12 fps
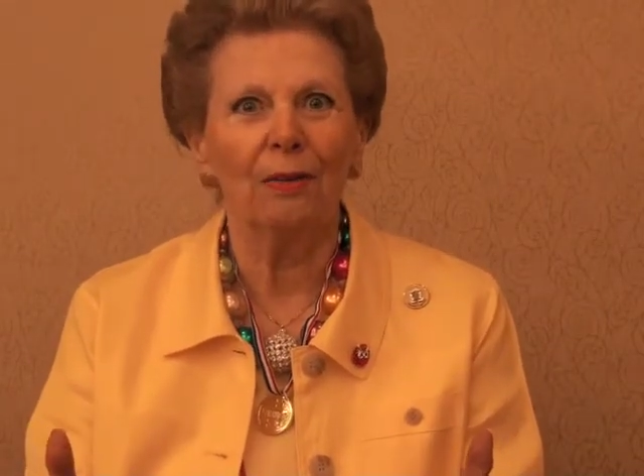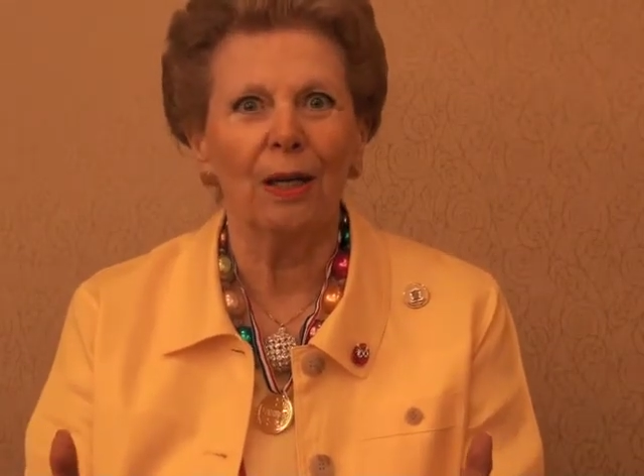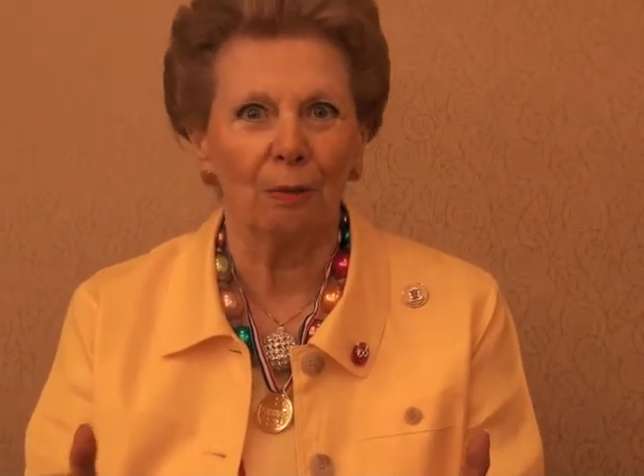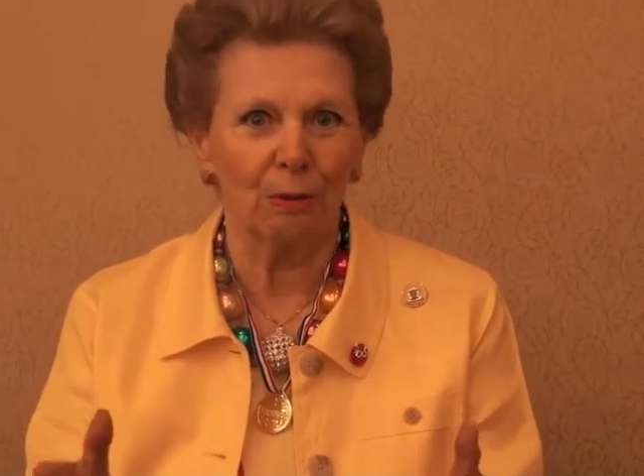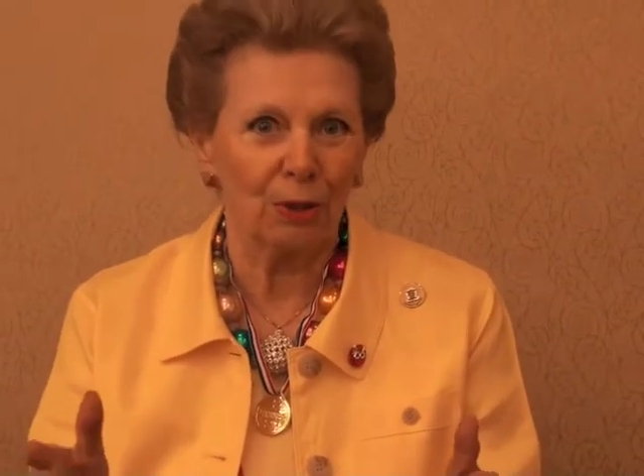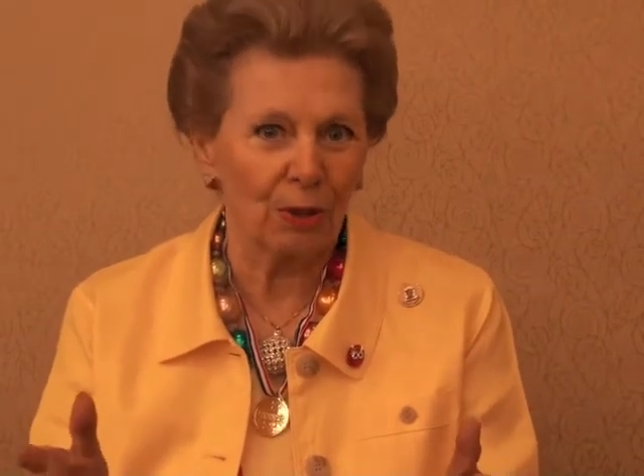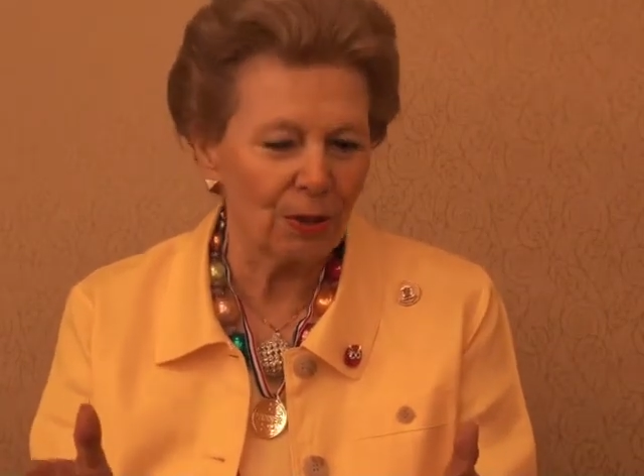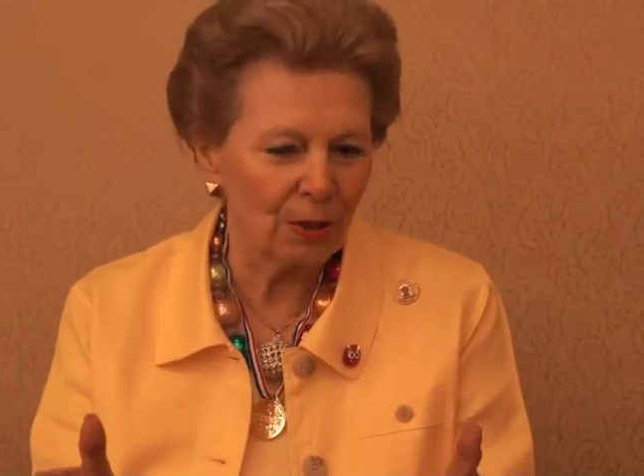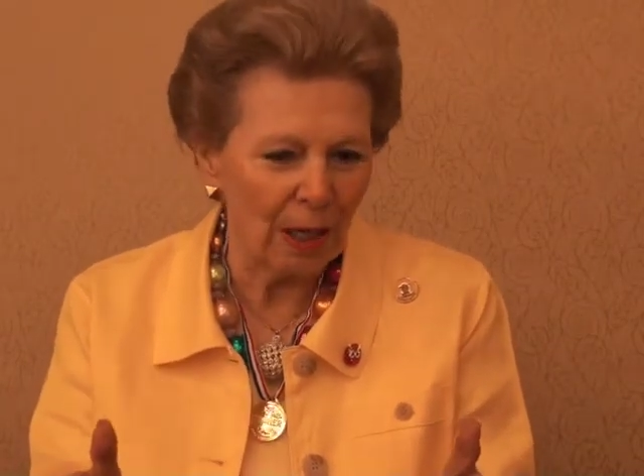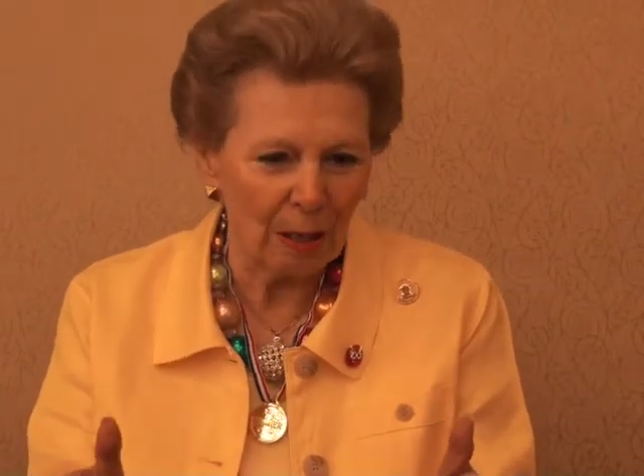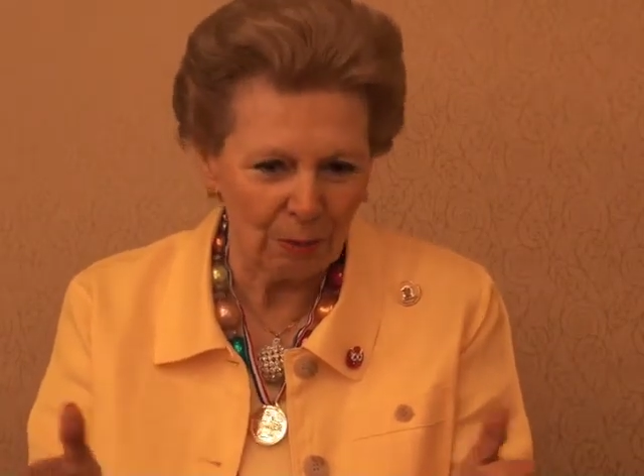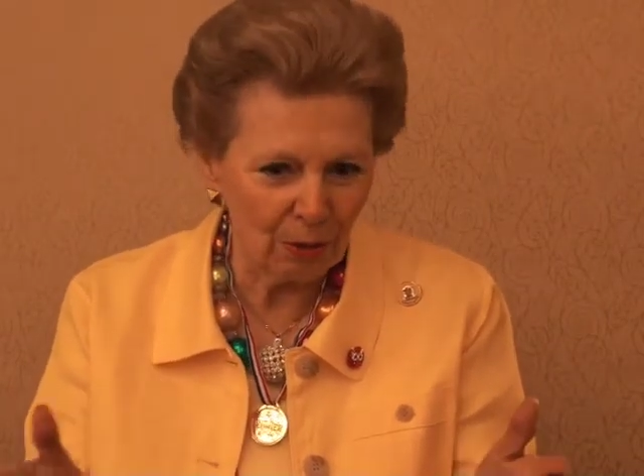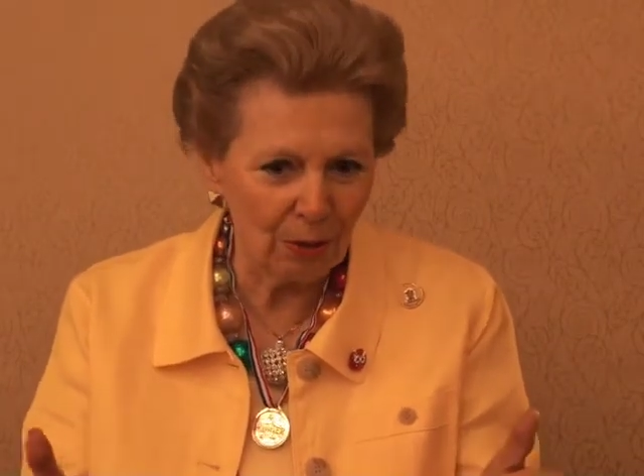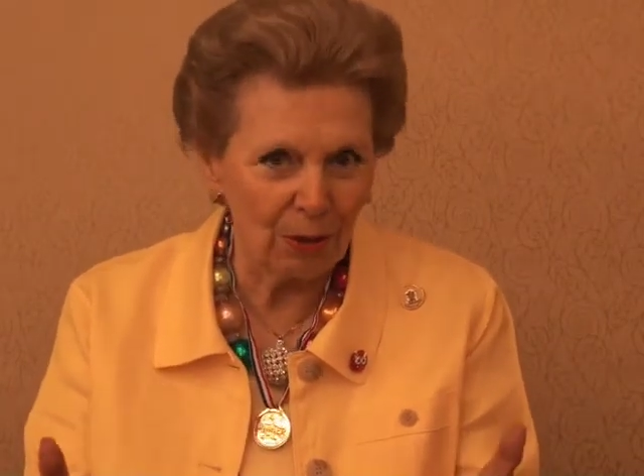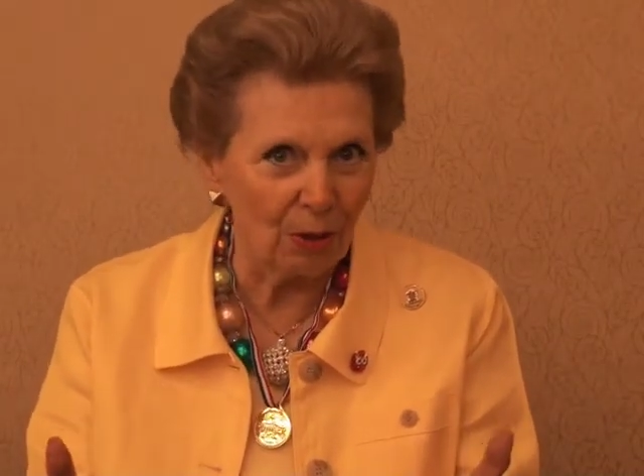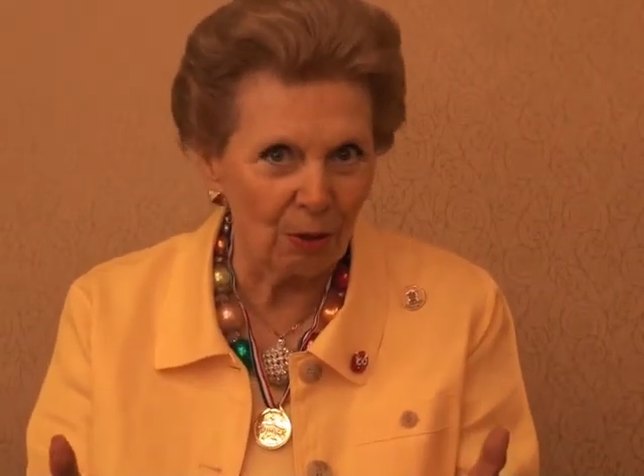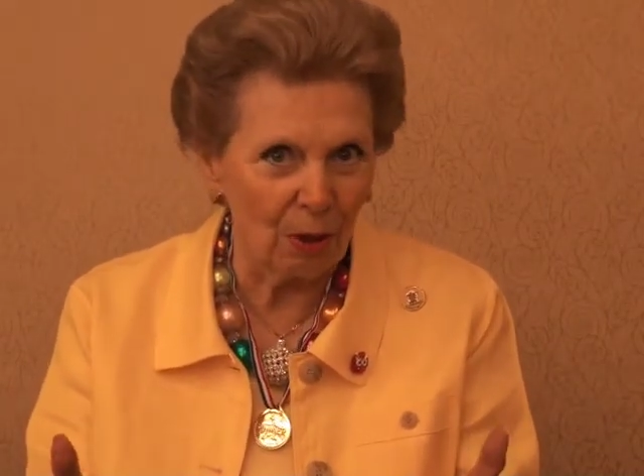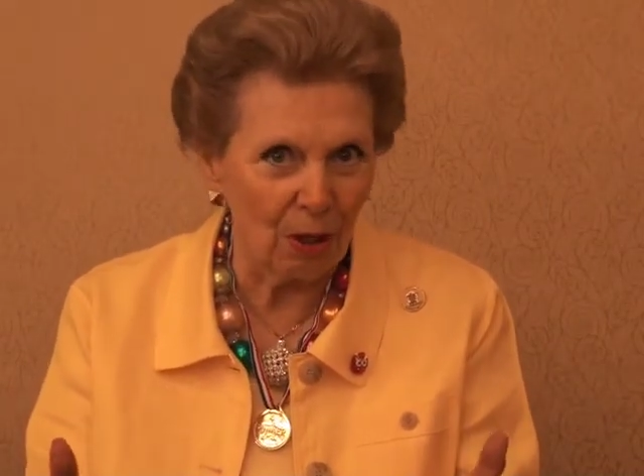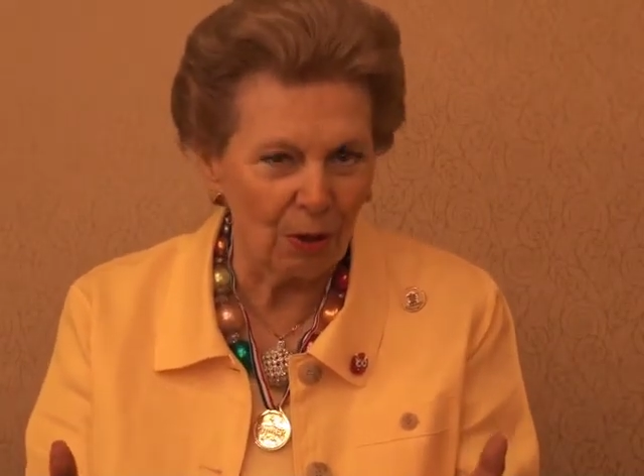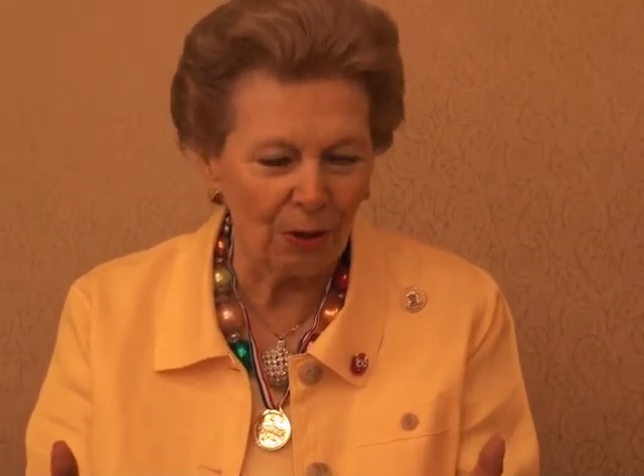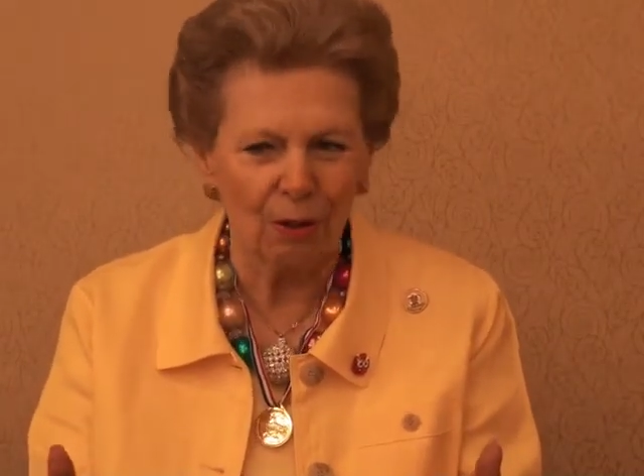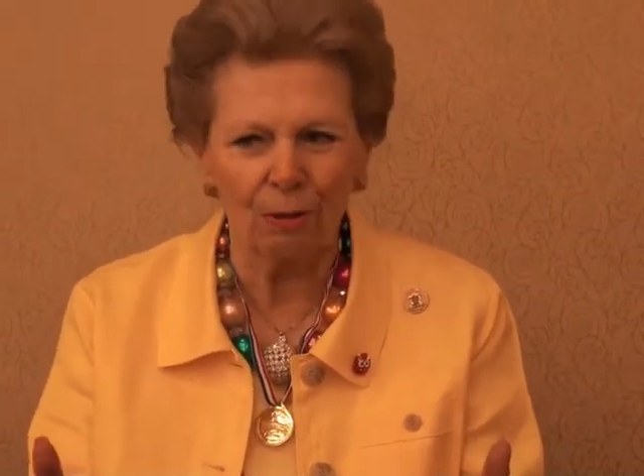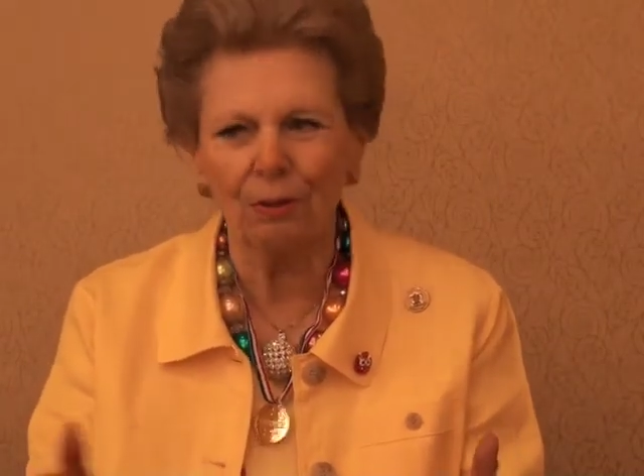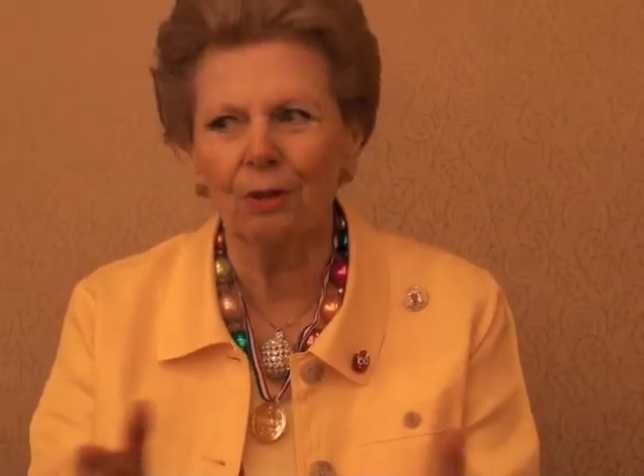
That was her chapter, as you all know.